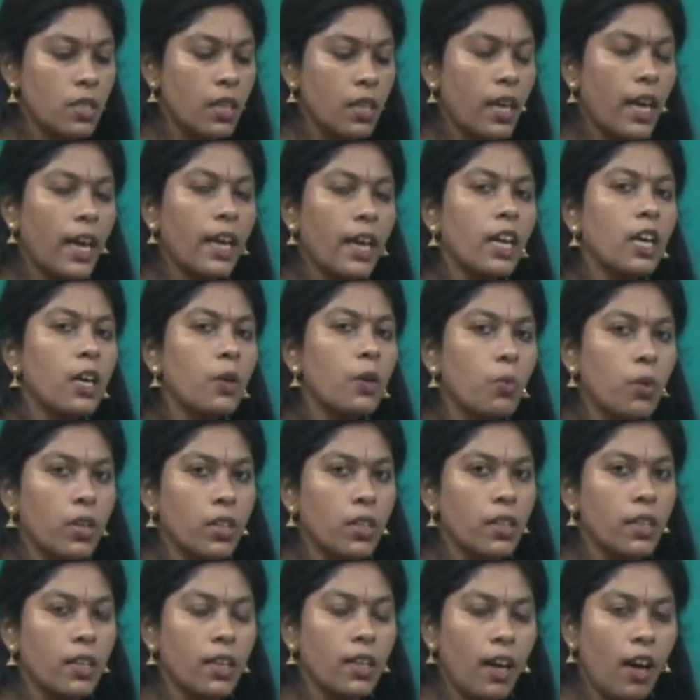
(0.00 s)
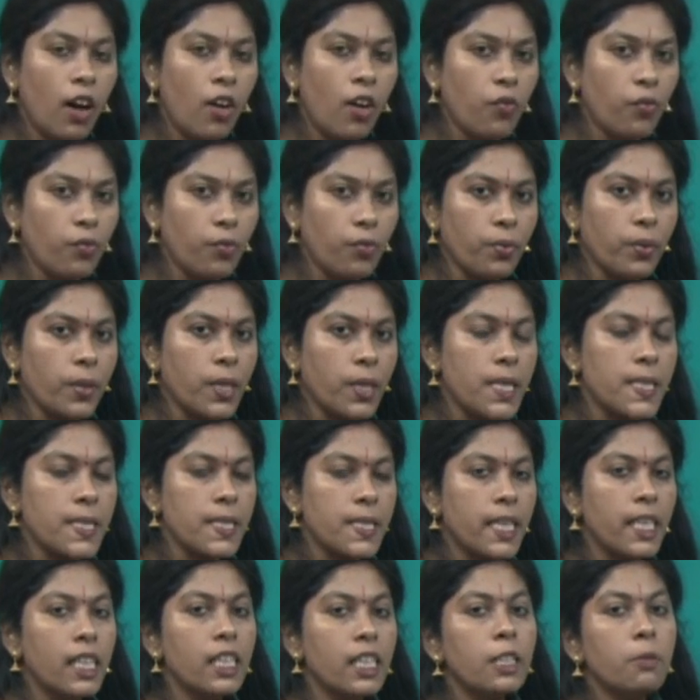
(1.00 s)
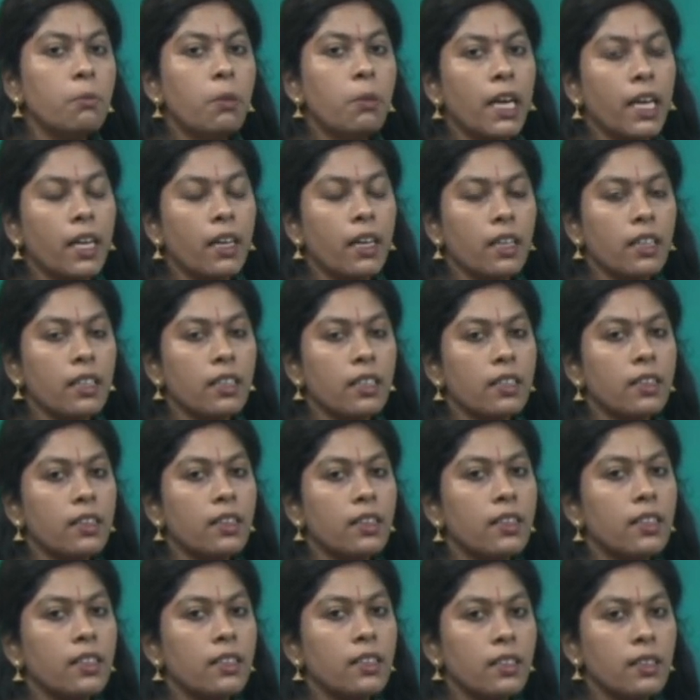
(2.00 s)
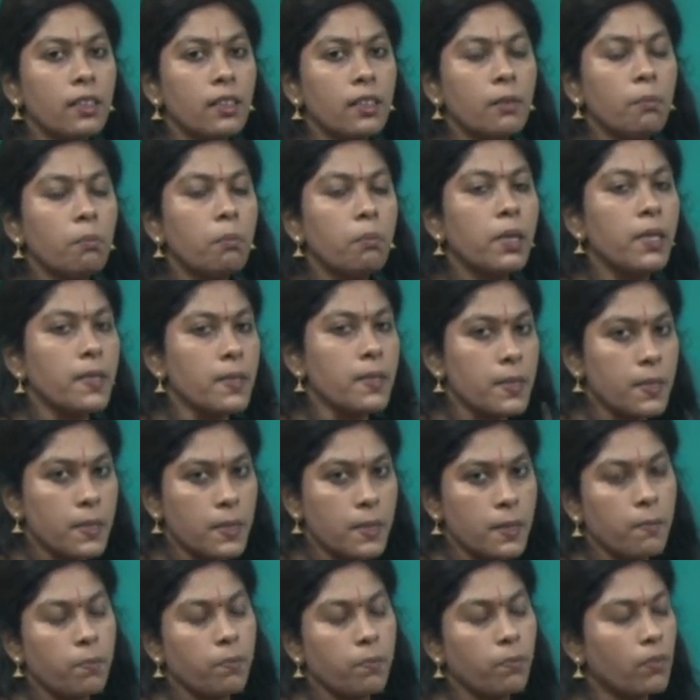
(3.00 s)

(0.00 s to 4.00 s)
younger one, the calf, is killed by the prince.